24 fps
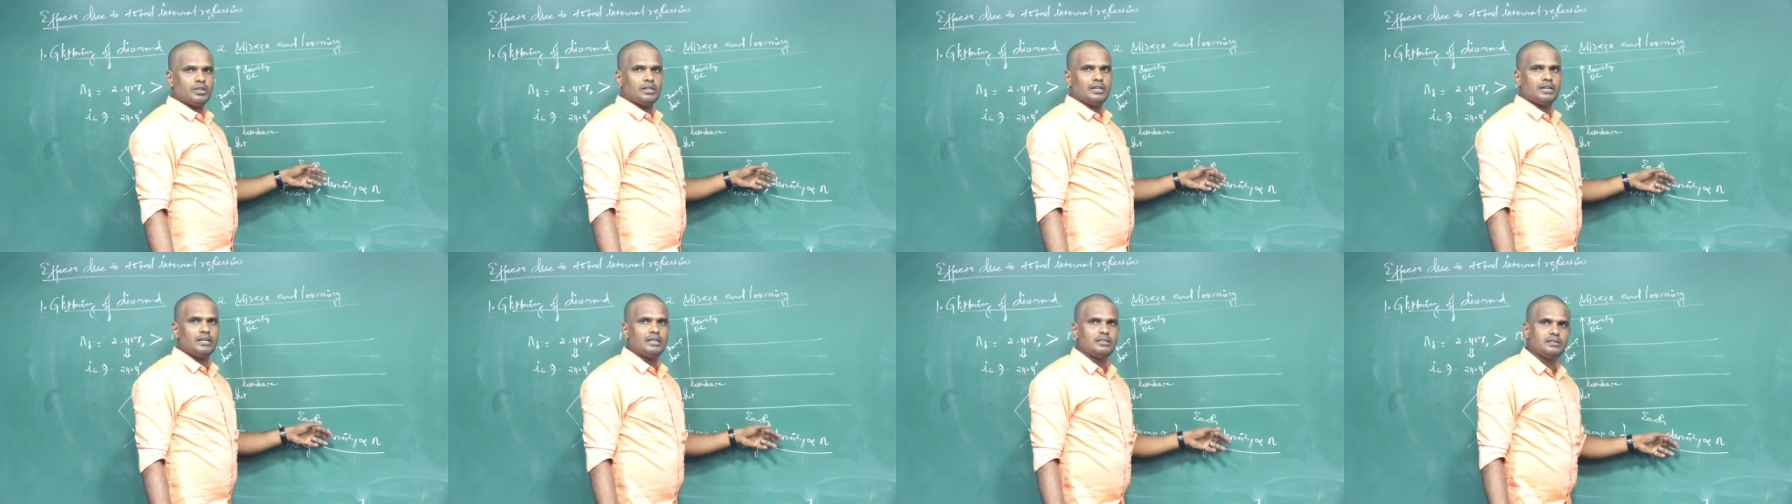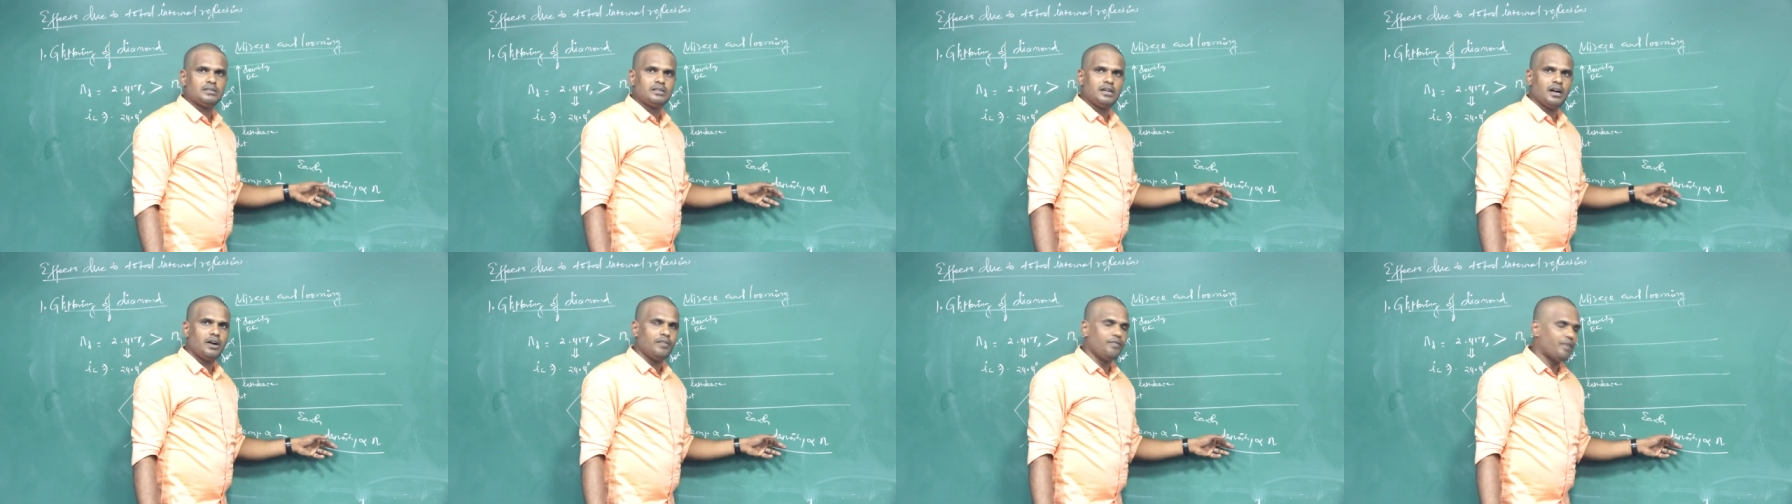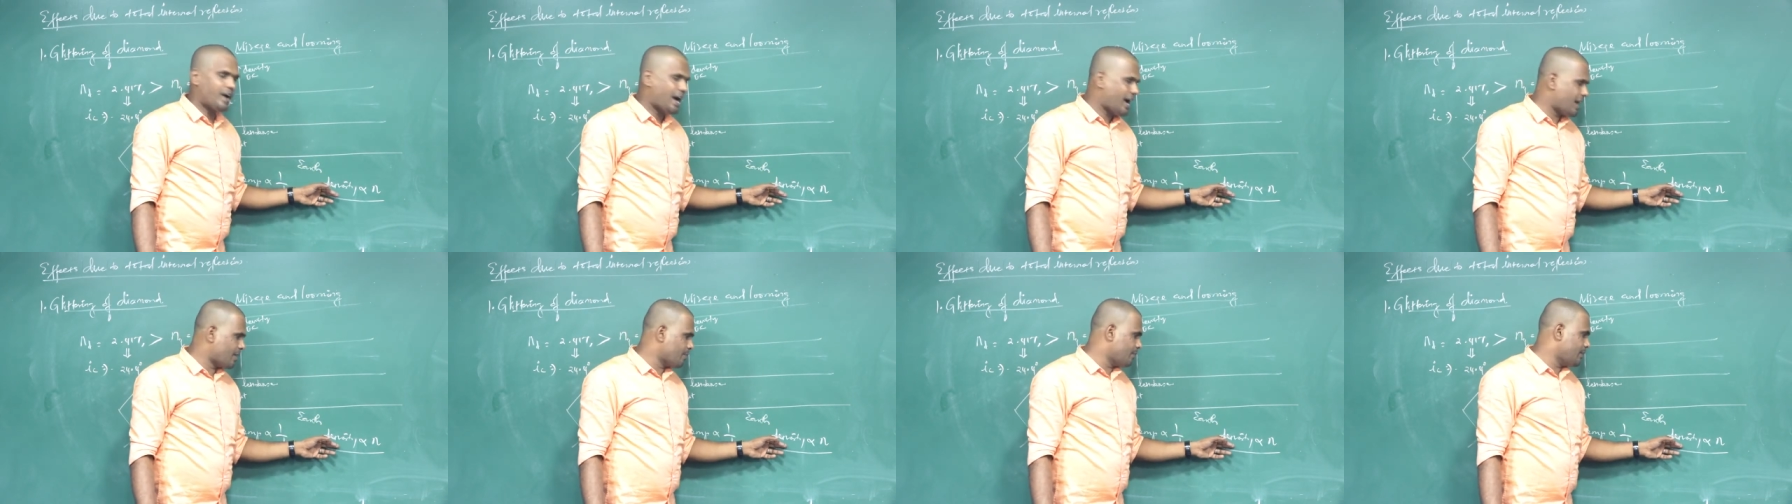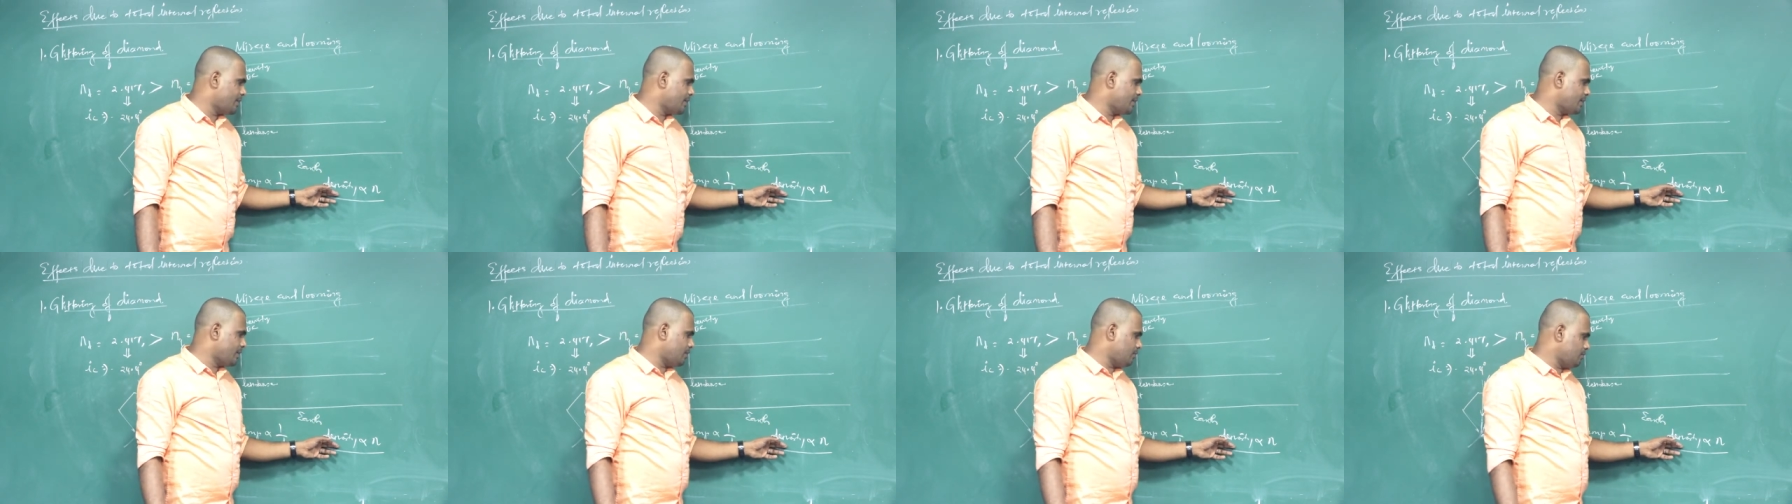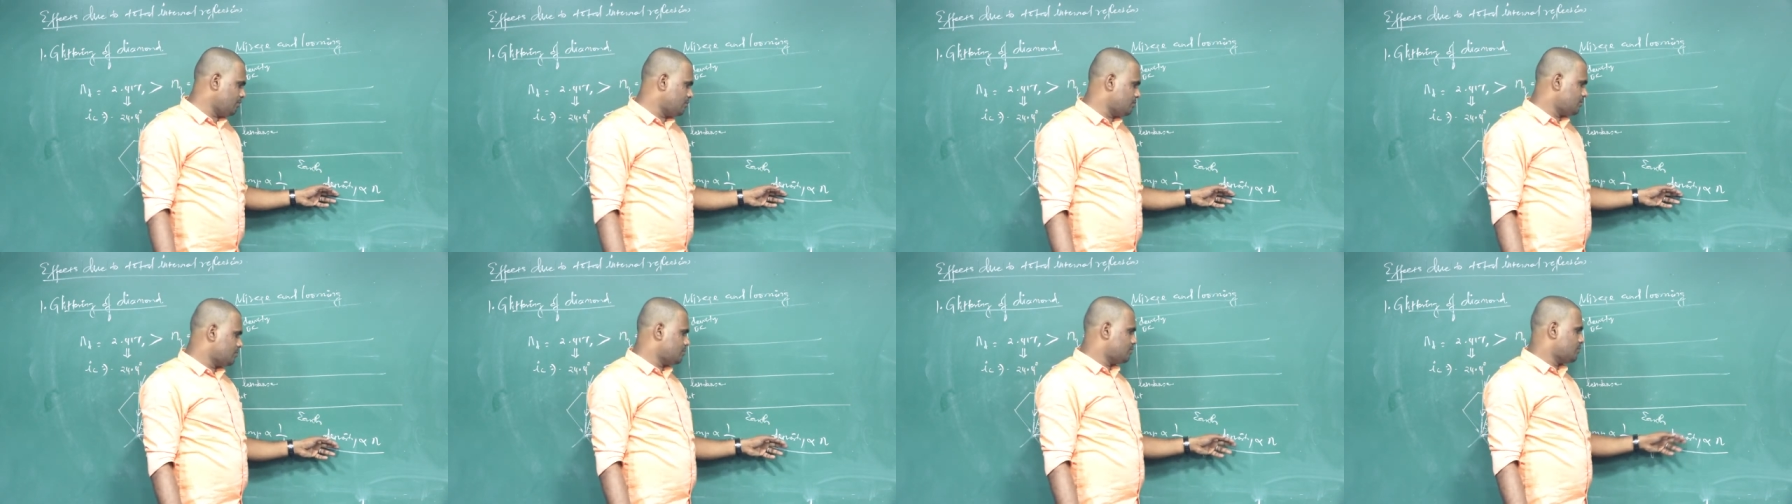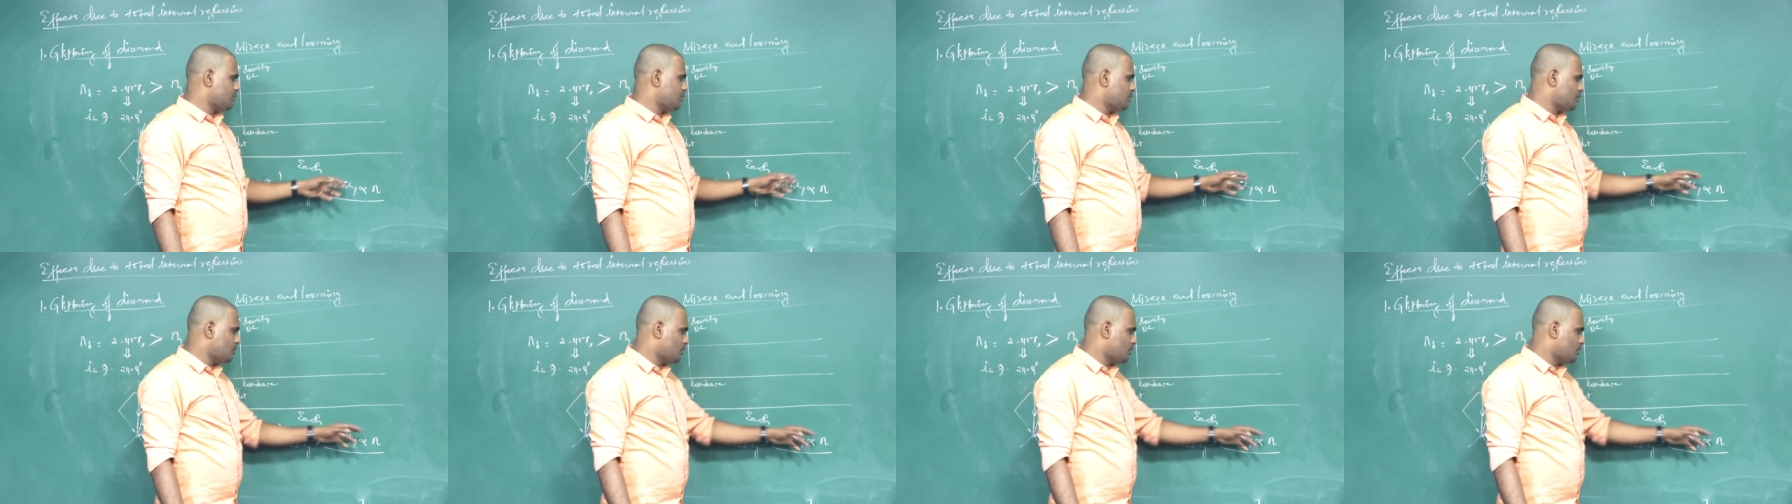the density of air medium